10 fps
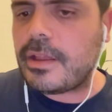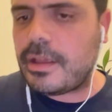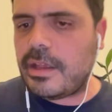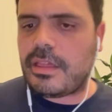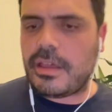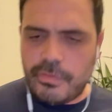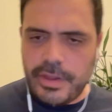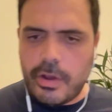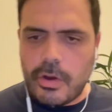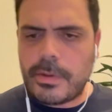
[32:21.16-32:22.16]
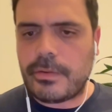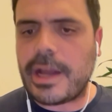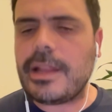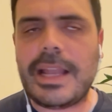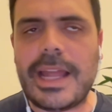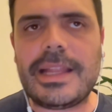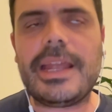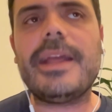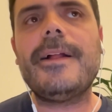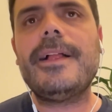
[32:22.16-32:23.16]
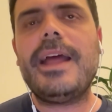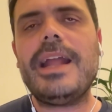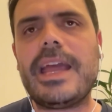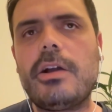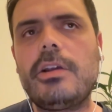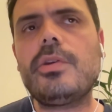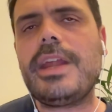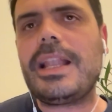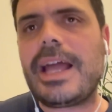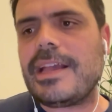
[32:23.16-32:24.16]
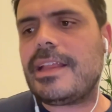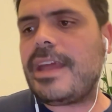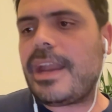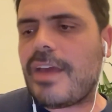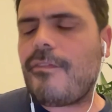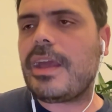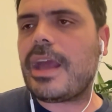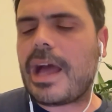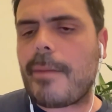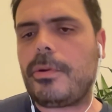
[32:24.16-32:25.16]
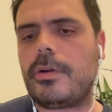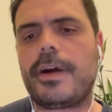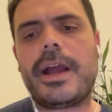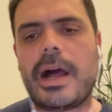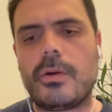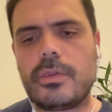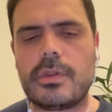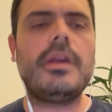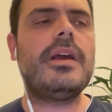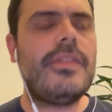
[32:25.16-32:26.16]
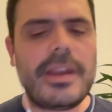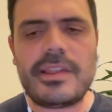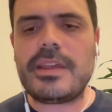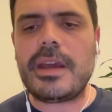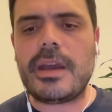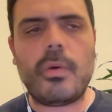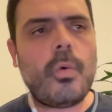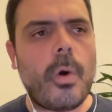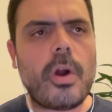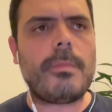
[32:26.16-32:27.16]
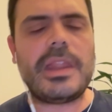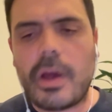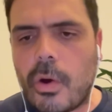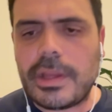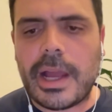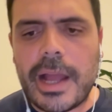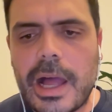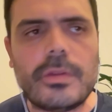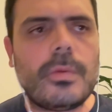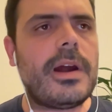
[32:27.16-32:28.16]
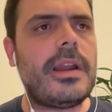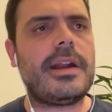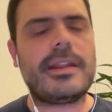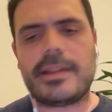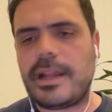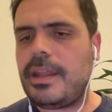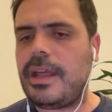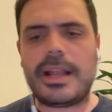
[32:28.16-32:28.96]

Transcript: It's very common, right, lately. And I also realize that they're having a couple of accounts. There is the warm and the hot account where they are sending